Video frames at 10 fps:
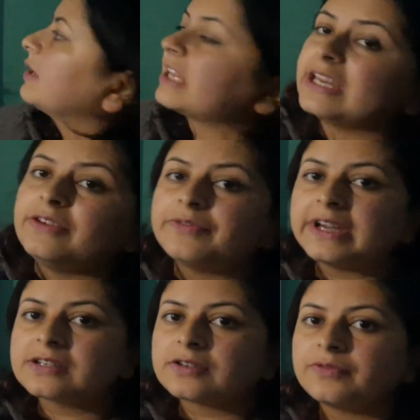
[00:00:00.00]
an
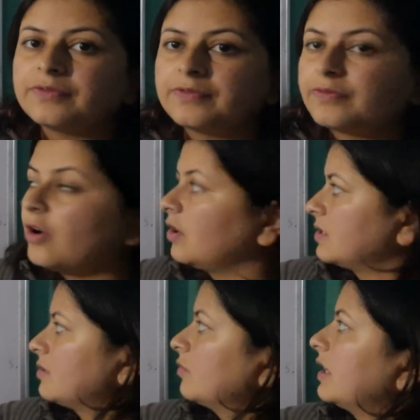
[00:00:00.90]
effect of
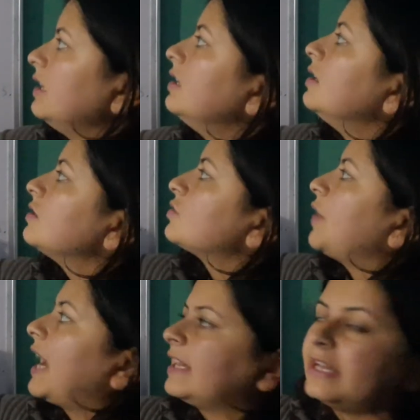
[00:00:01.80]
force. Okay, so
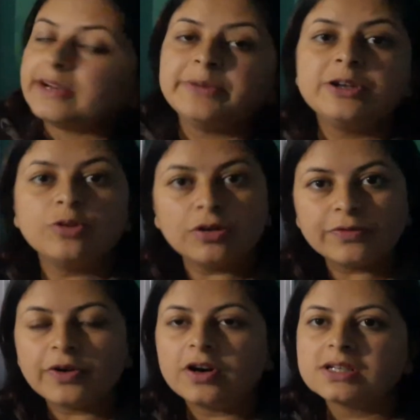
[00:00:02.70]
had there been no
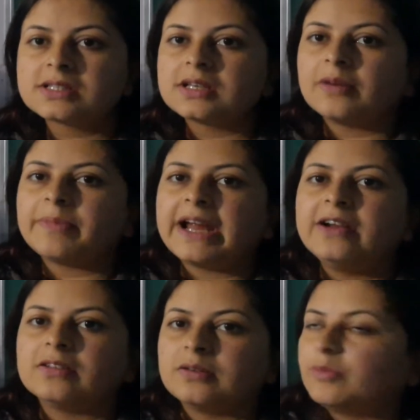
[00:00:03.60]
force
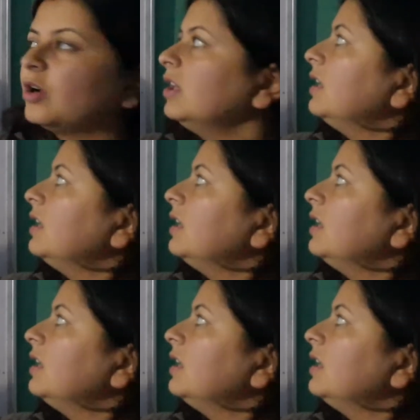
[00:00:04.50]
applied on the ball,